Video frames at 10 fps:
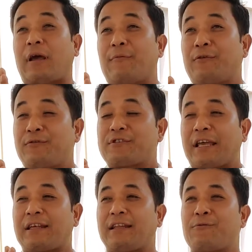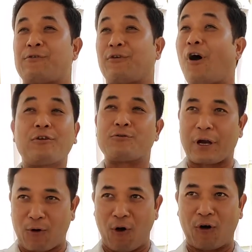I'm not saying that they would not do
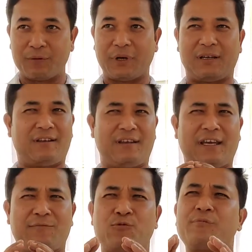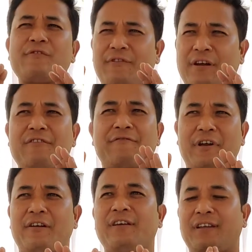at all, but it would be very,
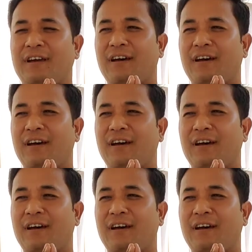very,